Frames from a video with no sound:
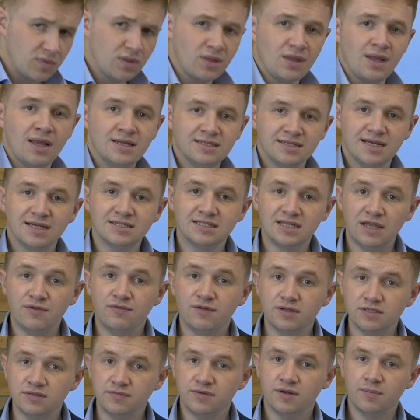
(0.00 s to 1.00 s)
So that's
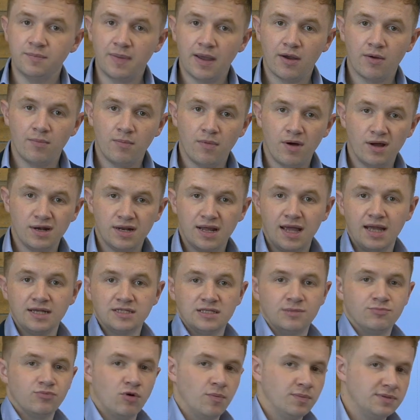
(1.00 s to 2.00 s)
definitely something to bear in mind
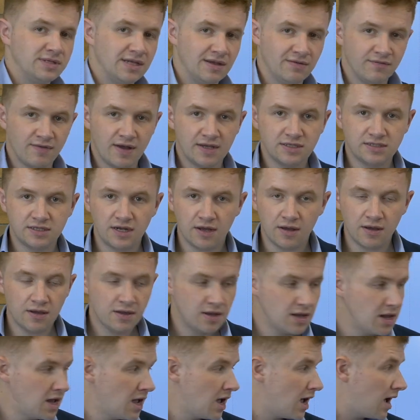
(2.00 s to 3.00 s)
as a property investor.
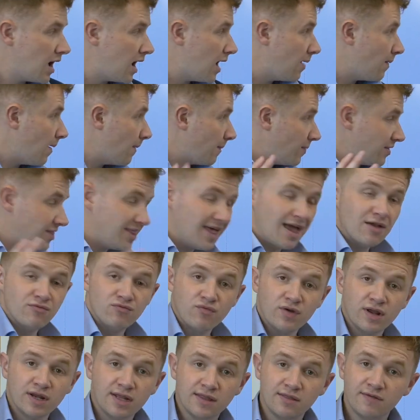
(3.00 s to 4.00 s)
But they're
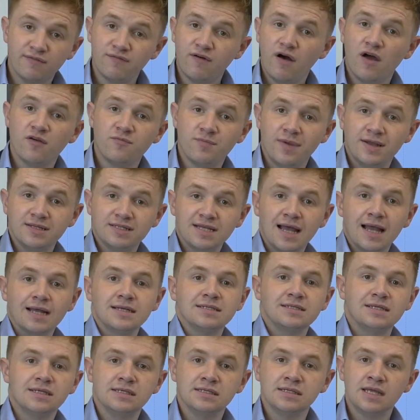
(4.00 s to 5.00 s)
really the 5 main
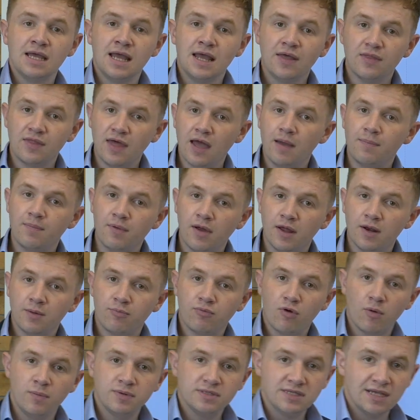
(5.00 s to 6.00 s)
taxes that apply to
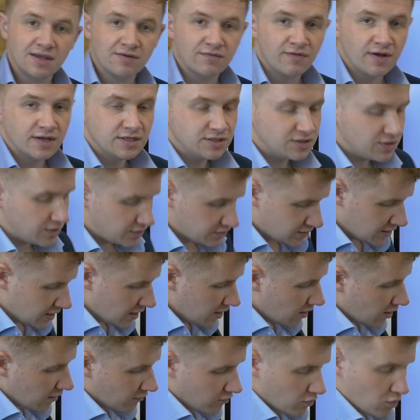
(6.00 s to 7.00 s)
property investors.
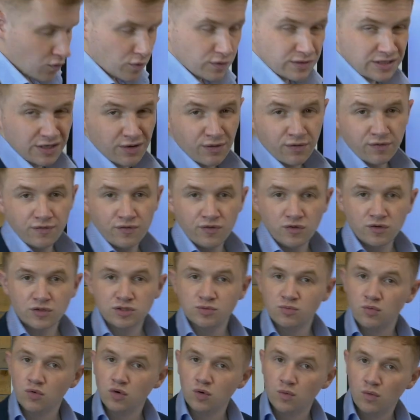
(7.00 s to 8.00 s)
Of course, there are a few
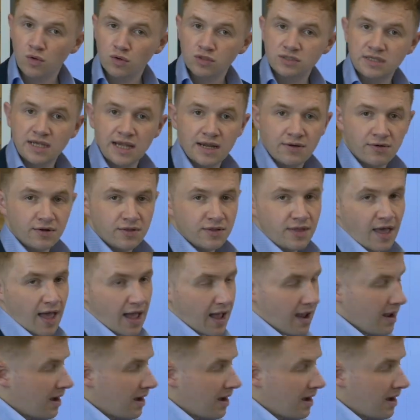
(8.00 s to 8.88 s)
smaller ones here and there,